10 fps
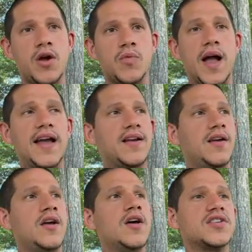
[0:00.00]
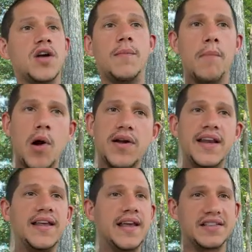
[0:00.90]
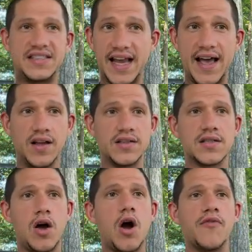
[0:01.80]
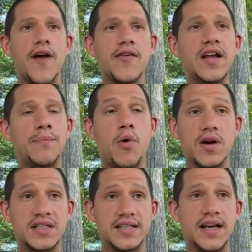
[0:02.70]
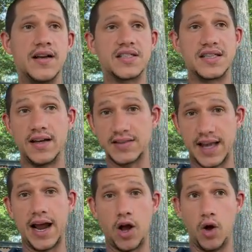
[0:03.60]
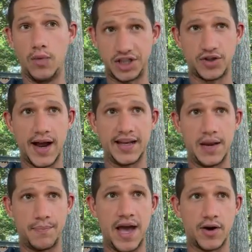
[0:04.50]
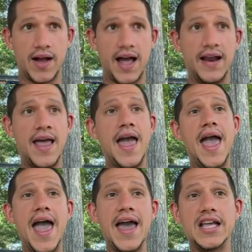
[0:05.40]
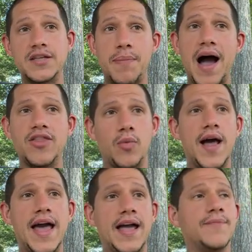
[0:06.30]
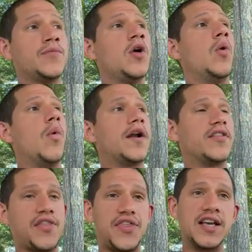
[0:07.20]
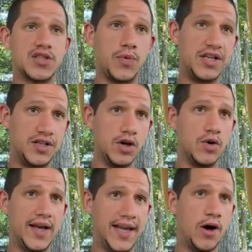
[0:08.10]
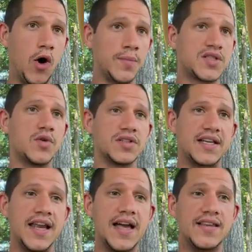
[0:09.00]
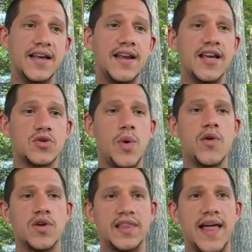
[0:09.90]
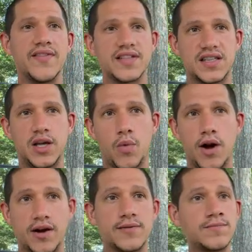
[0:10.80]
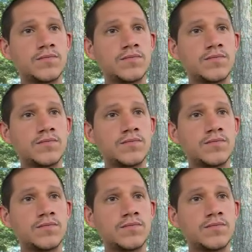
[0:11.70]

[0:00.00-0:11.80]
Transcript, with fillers: right? So, marketing and sales are very important skills, skills that I always try to get better at. And by the way, one of the things we do in Homeschools Connected is we relentlessly work